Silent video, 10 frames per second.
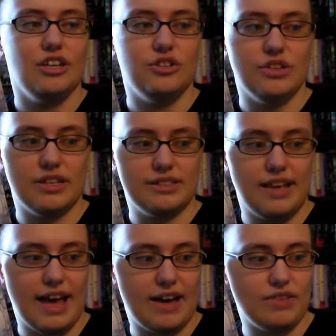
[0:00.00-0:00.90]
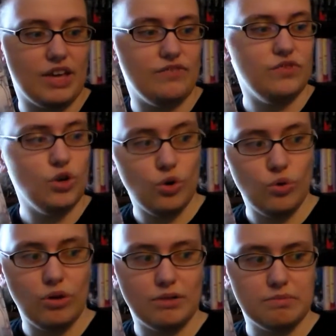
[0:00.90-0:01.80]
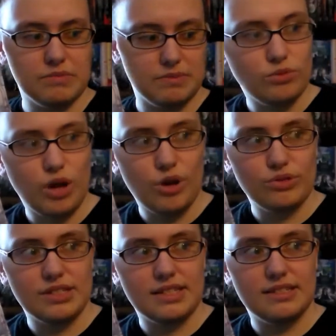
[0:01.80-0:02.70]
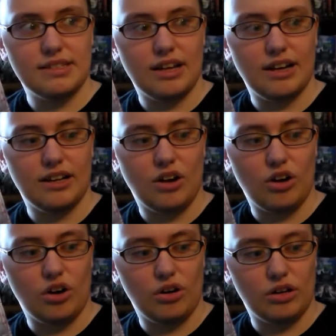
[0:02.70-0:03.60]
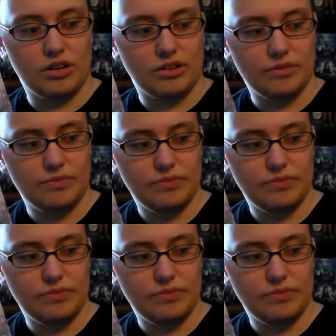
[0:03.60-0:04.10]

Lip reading: you just have a few red roses that are